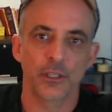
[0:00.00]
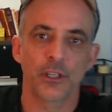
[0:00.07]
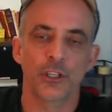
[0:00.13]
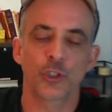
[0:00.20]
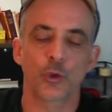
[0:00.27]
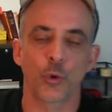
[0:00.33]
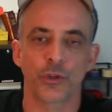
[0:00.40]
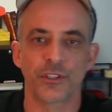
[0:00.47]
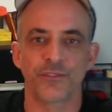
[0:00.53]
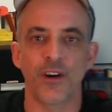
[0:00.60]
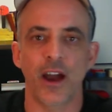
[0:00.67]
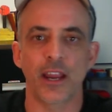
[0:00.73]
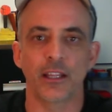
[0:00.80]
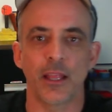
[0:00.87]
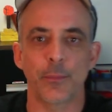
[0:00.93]
towards a
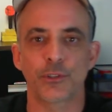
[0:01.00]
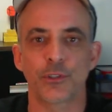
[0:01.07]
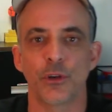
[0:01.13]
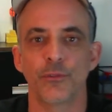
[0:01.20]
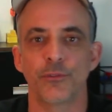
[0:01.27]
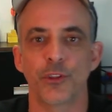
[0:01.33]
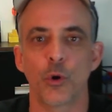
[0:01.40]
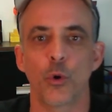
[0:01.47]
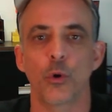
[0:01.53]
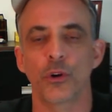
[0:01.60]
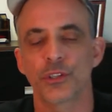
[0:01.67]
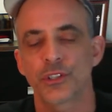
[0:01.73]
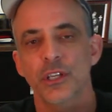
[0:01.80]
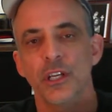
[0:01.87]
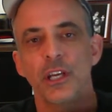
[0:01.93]
final episode for the
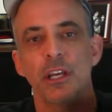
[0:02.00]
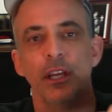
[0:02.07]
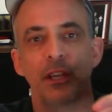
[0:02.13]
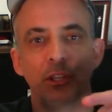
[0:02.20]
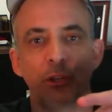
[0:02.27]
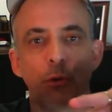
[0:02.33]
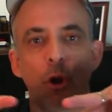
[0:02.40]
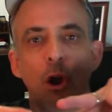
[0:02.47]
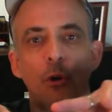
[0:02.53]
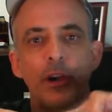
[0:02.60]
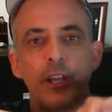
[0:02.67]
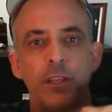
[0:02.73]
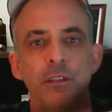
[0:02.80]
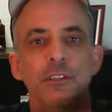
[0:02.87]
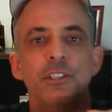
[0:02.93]
course, you're
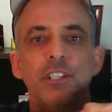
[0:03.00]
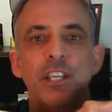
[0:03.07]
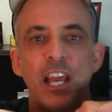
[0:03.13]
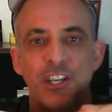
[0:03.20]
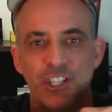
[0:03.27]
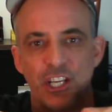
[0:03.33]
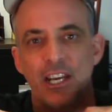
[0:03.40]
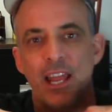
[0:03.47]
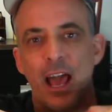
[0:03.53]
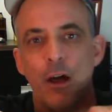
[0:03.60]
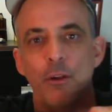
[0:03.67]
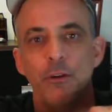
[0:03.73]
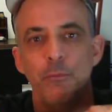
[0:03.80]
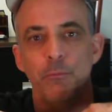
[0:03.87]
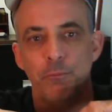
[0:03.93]
already sketching it out,
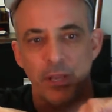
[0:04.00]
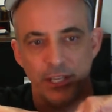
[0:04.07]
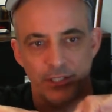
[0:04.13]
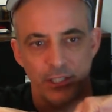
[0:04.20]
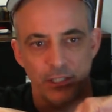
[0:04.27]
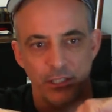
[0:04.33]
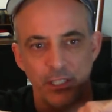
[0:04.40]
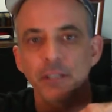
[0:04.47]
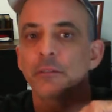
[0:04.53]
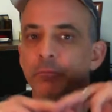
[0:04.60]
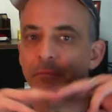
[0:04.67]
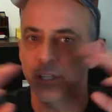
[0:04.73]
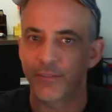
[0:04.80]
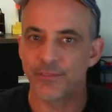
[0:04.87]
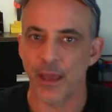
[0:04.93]
basically,
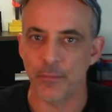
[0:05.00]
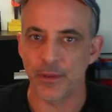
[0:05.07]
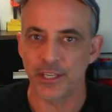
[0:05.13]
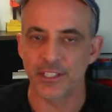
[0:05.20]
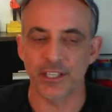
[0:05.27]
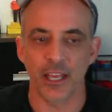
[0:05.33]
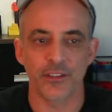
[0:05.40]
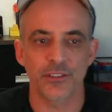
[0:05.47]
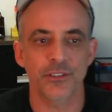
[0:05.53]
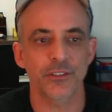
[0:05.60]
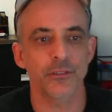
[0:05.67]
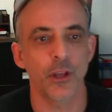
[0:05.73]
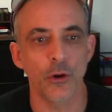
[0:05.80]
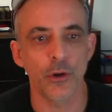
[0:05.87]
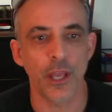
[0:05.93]
if that makes sense.
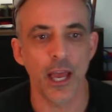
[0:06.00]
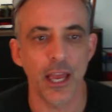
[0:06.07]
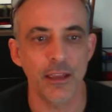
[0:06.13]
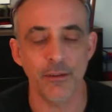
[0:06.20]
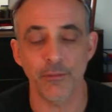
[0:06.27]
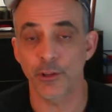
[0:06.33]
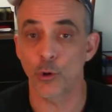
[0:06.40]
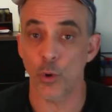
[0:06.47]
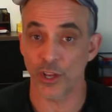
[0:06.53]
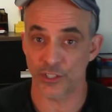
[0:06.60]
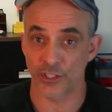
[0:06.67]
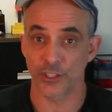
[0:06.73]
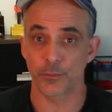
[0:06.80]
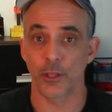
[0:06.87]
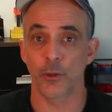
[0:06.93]
Okay. If you have any
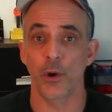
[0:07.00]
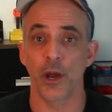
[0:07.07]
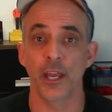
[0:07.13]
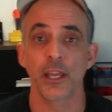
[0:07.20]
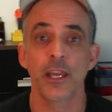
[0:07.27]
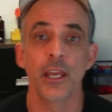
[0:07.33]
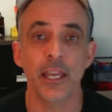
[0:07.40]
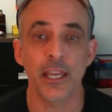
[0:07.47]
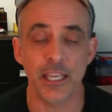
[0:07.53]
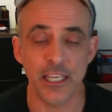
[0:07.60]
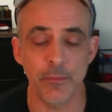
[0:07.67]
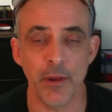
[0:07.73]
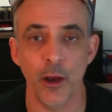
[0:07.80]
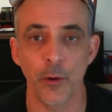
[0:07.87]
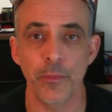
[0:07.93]
questions, by the way,
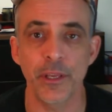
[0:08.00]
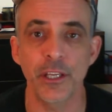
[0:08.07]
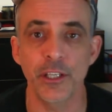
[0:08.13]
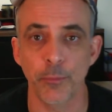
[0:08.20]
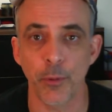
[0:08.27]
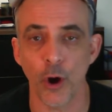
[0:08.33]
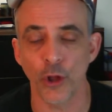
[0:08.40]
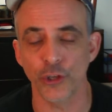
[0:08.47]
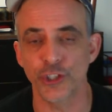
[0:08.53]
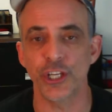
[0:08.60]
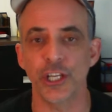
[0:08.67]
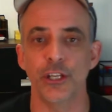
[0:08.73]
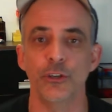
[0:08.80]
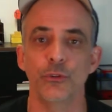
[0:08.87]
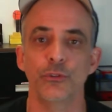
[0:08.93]
email me,
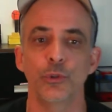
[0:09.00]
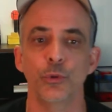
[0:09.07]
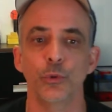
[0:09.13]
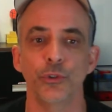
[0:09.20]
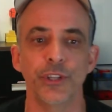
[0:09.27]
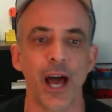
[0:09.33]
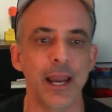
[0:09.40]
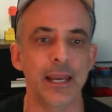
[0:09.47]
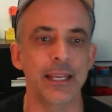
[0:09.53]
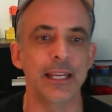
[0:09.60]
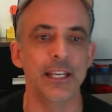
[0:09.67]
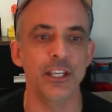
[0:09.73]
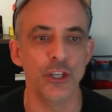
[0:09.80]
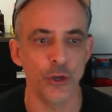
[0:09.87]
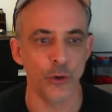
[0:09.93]

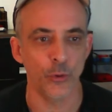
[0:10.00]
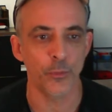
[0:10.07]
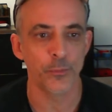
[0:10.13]
depaulg@newschool.edu.